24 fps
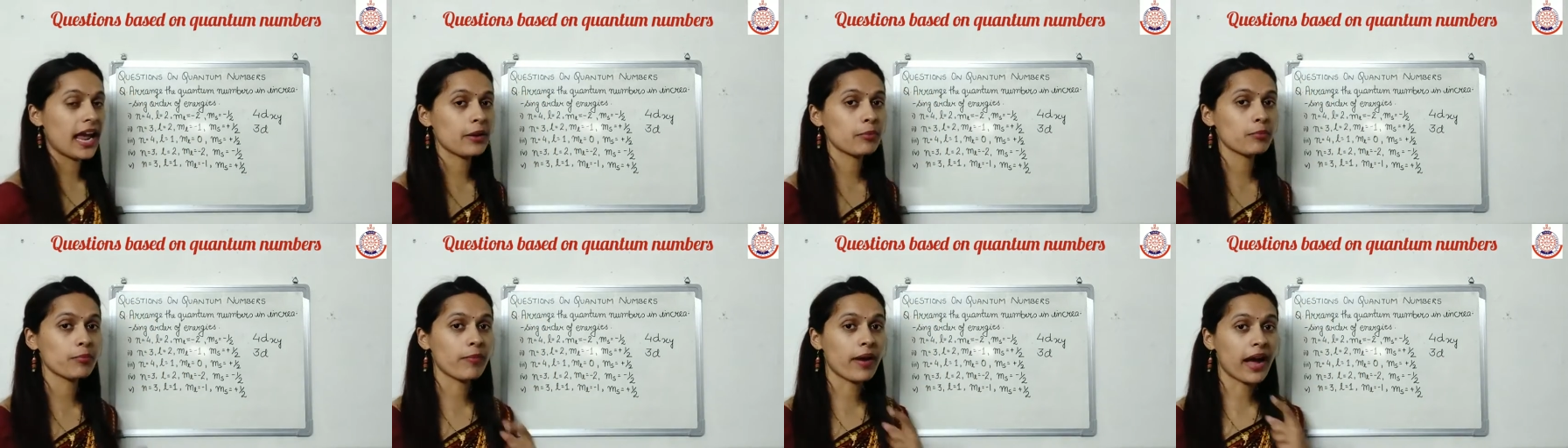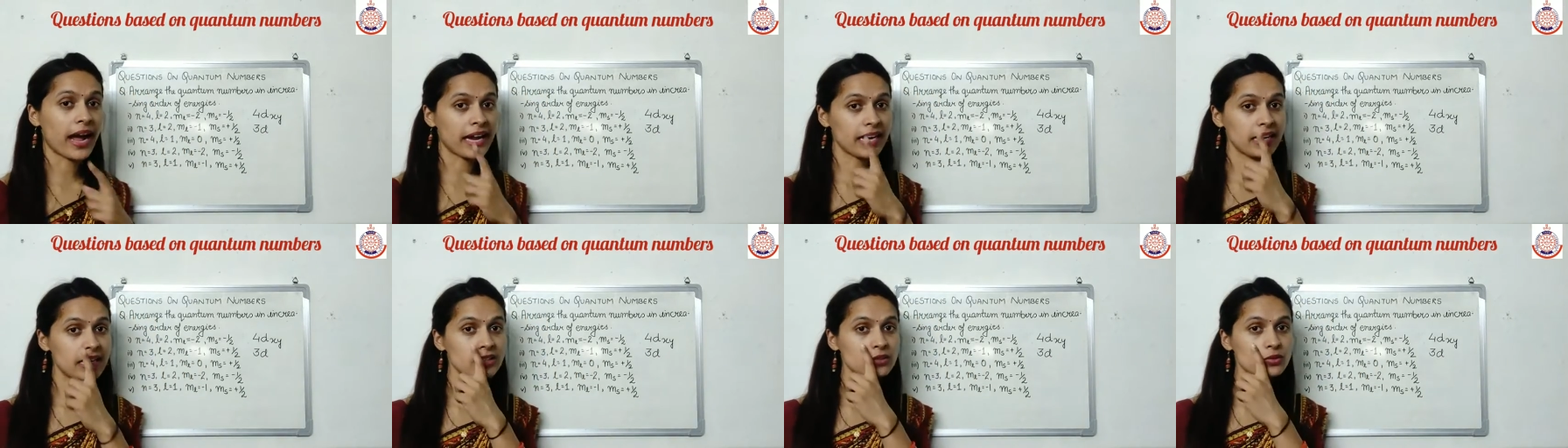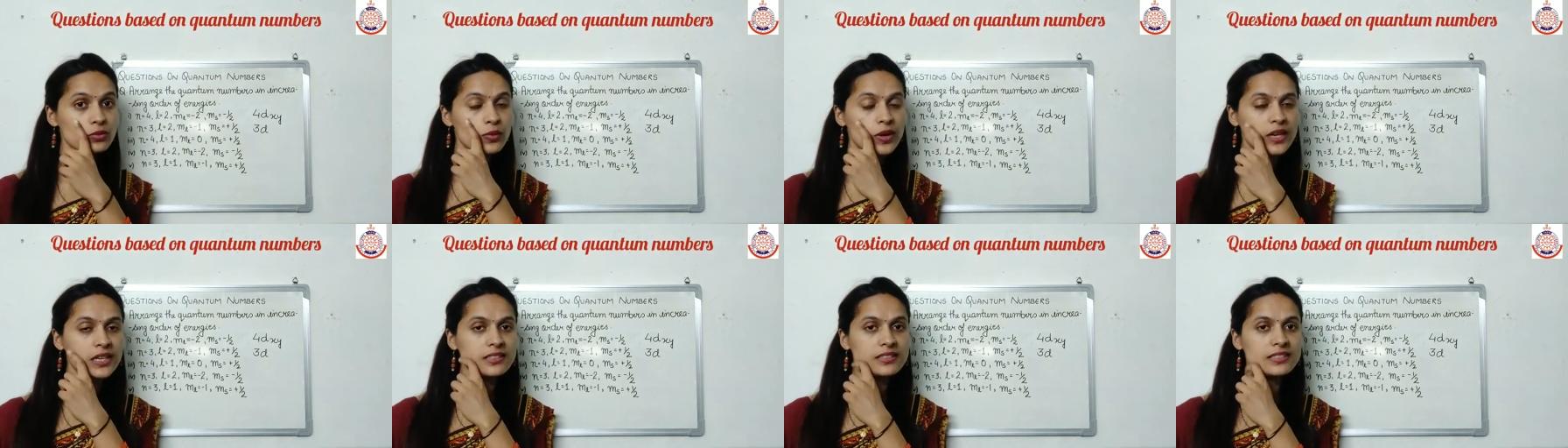and
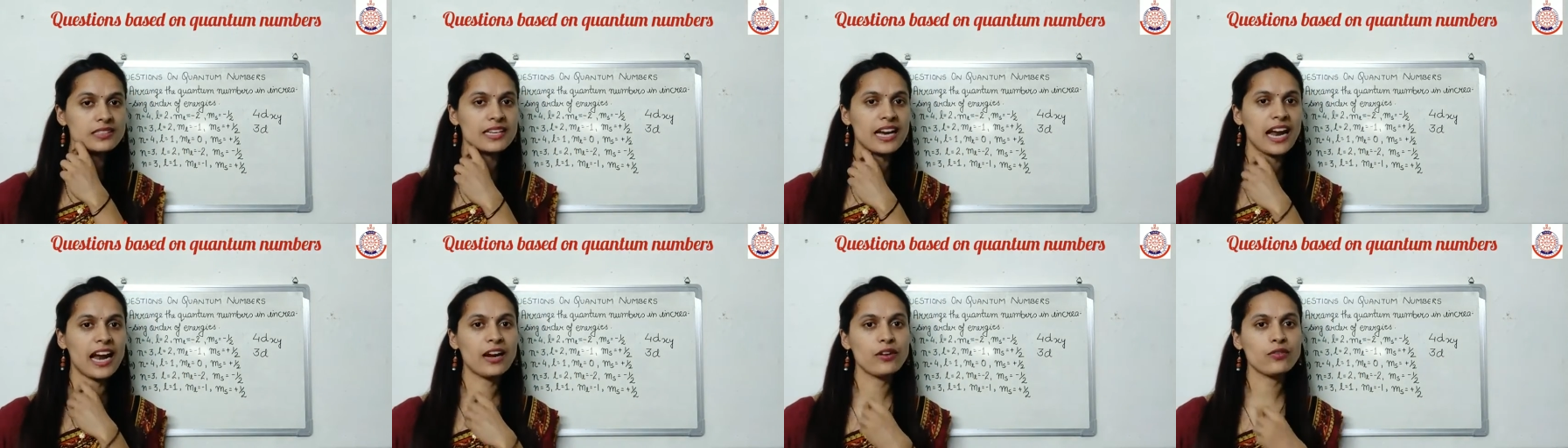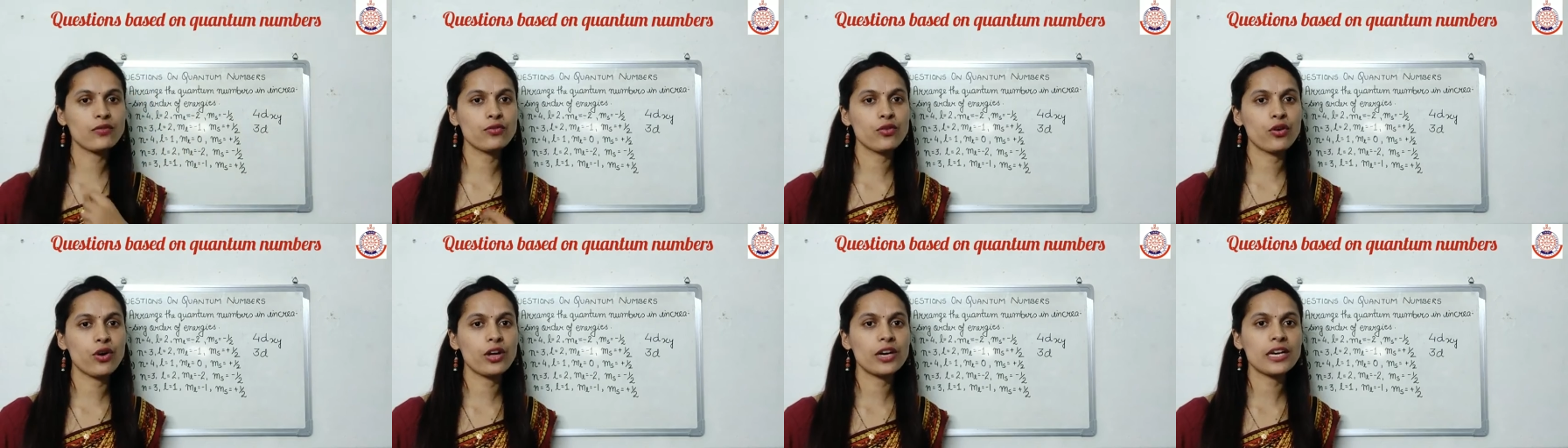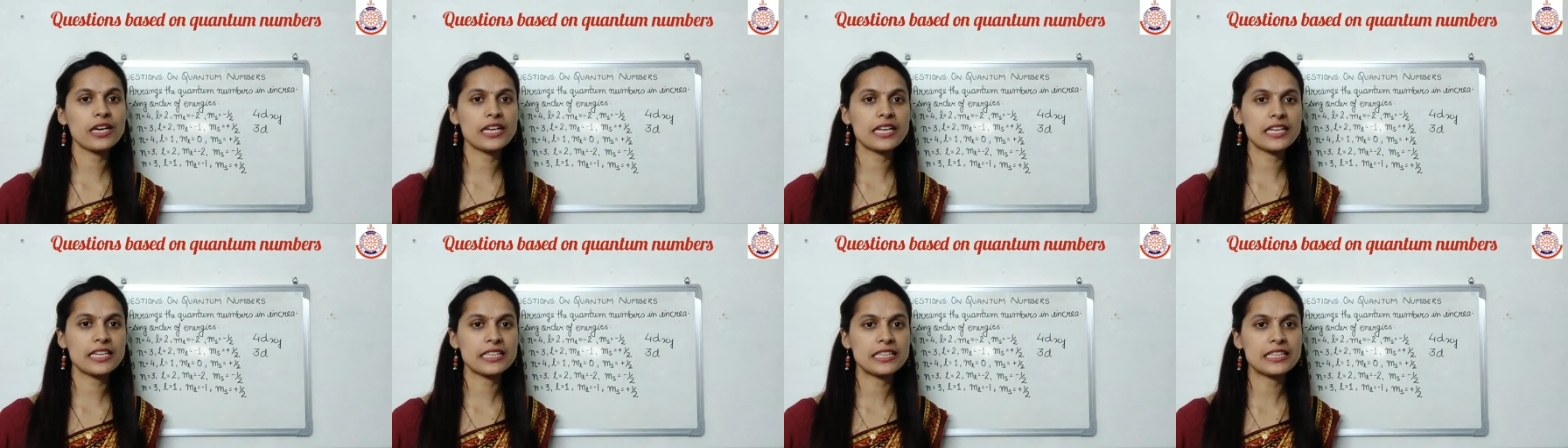minus 1 stand
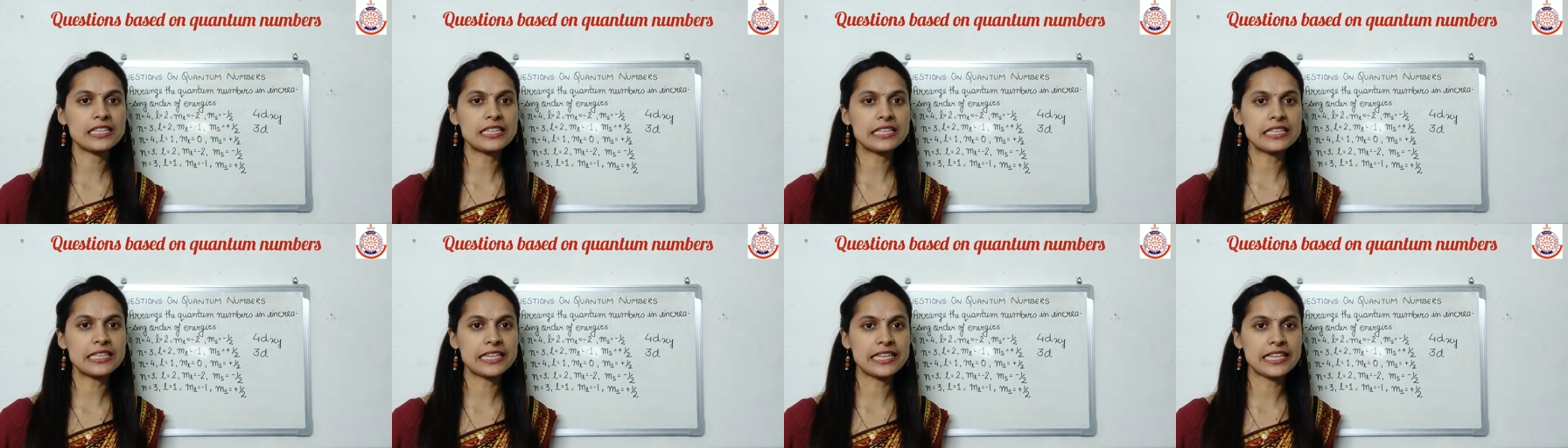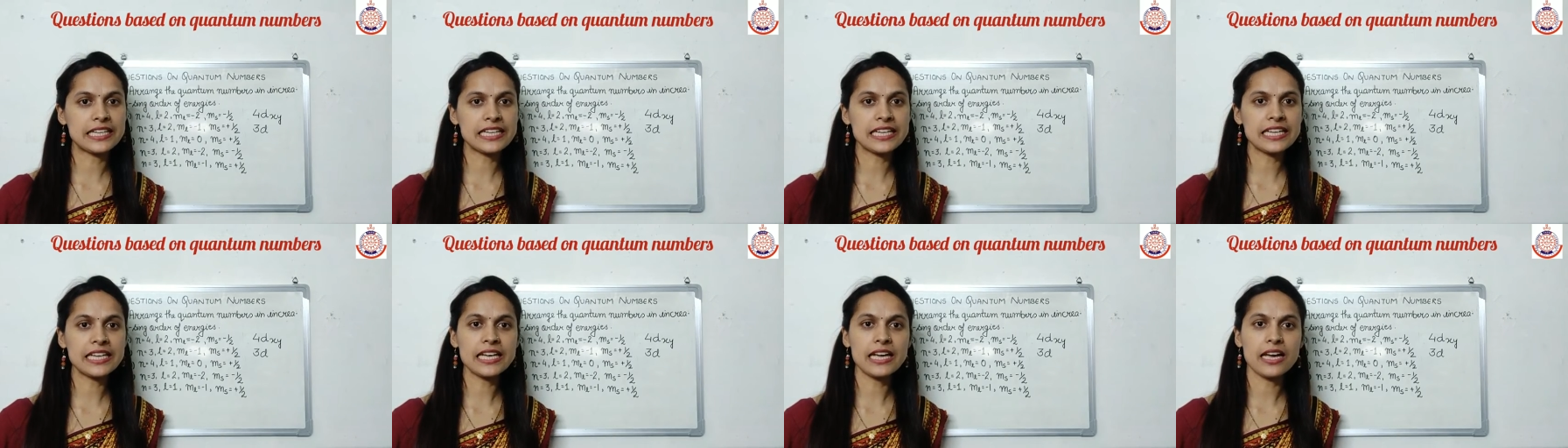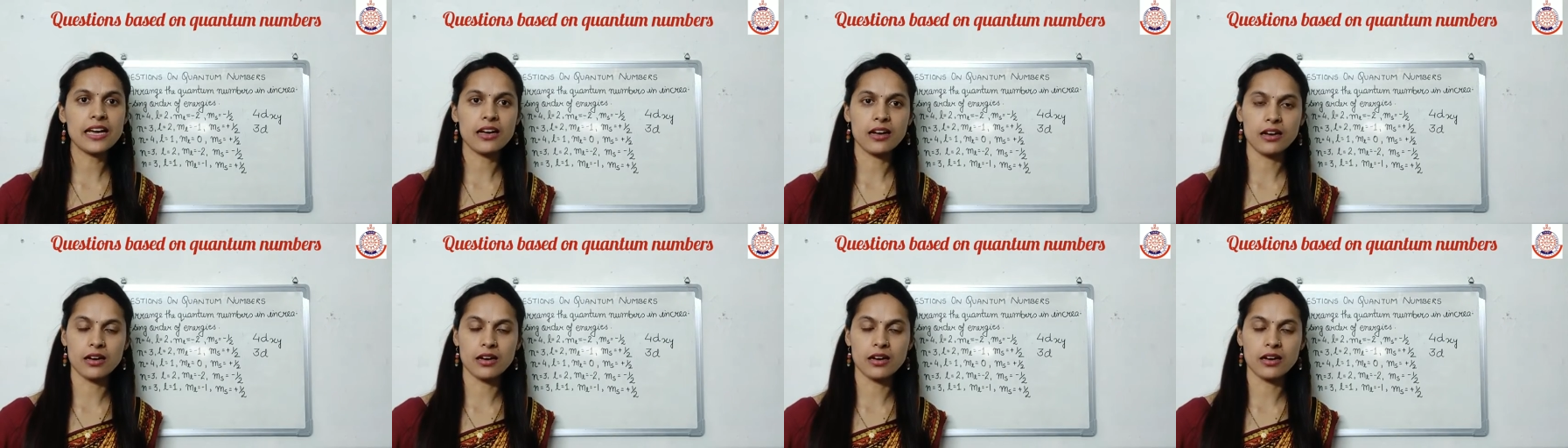for either D